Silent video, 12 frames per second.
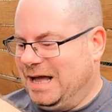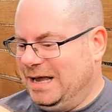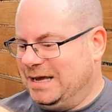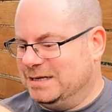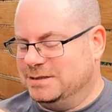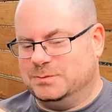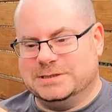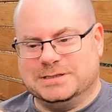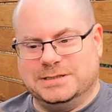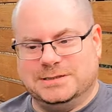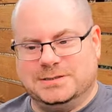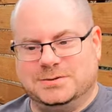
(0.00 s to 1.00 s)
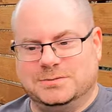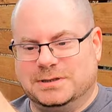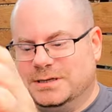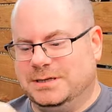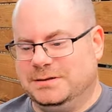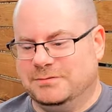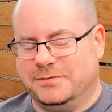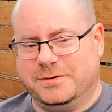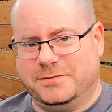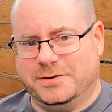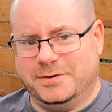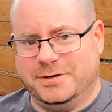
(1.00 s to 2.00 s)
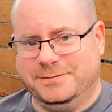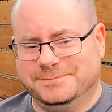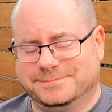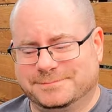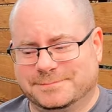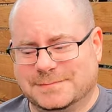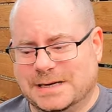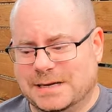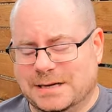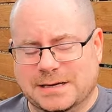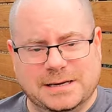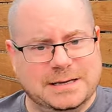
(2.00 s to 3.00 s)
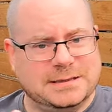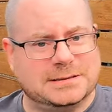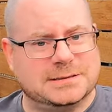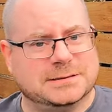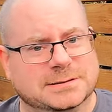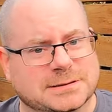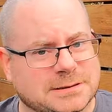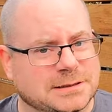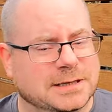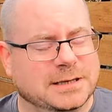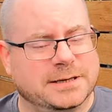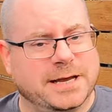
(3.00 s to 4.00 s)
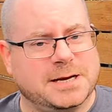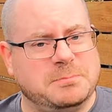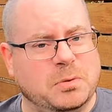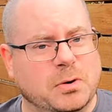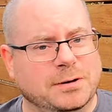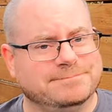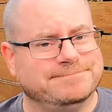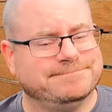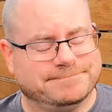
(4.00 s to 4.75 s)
I got a little whiskey to review for you here. It's a little neck pour,